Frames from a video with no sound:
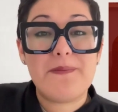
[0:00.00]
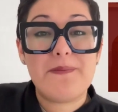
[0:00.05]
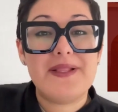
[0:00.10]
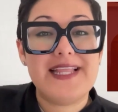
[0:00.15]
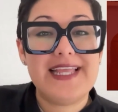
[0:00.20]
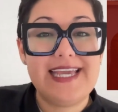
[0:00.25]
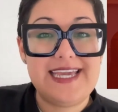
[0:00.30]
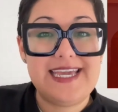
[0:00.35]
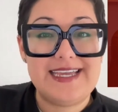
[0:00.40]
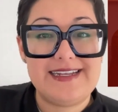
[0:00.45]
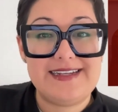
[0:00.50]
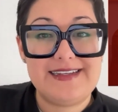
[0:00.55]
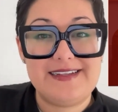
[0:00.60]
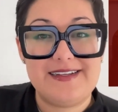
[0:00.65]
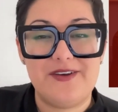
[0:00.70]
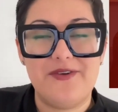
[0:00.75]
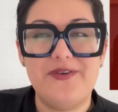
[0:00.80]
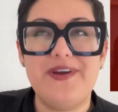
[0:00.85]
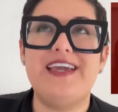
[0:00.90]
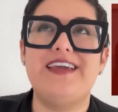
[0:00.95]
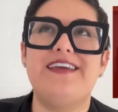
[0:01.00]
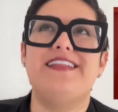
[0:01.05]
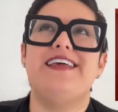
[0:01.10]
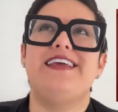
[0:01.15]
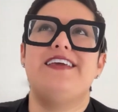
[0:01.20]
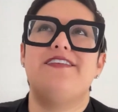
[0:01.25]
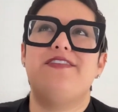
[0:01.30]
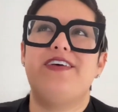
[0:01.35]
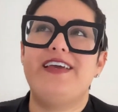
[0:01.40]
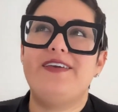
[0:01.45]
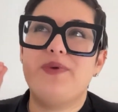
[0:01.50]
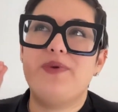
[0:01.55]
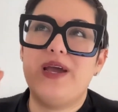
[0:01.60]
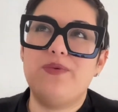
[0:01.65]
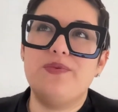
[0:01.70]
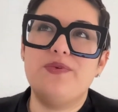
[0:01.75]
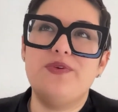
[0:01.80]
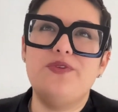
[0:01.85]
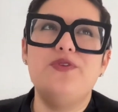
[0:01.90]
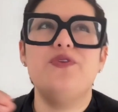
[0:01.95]
plan. Okay, like
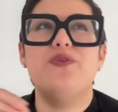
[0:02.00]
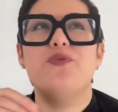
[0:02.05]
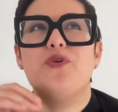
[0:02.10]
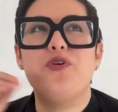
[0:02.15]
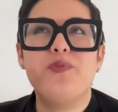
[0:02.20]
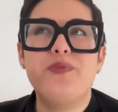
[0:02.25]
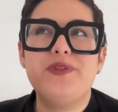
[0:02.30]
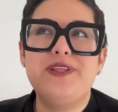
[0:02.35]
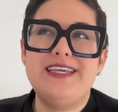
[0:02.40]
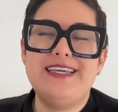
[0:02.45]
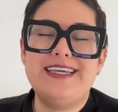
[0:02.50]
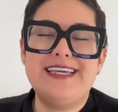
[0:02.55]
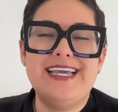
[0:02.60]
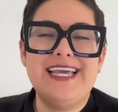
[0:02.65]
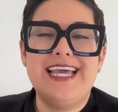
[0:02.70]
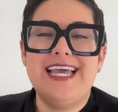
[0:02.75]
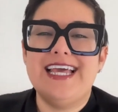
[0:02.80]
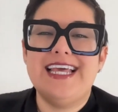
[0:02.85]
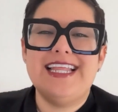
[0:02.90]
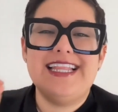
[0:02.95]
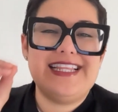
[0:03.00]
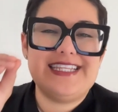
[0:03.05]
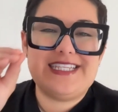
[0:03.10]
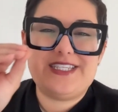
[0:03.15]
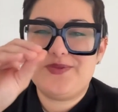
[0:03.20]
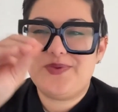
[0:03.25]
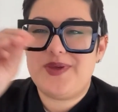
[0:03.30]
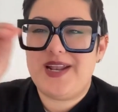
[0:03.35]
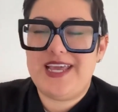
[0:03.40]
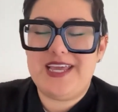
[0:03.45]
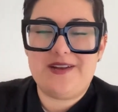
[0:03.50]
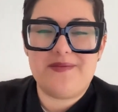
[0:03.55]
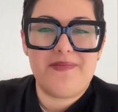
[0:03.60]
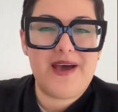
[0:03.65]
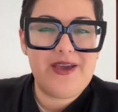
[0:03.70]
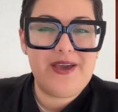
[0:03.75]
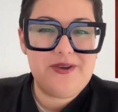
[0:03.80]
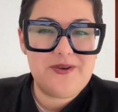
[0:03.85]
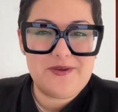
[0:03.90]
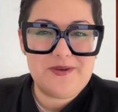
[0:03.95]
if normally, this is what I
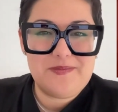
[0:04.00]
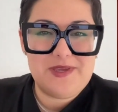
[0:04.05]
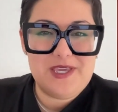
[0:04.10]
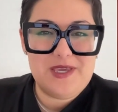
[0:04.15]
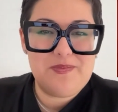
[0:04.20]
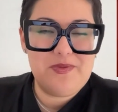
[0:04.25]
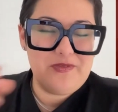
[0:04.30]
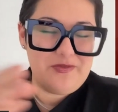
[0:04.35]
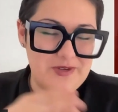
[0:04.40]
admire in people.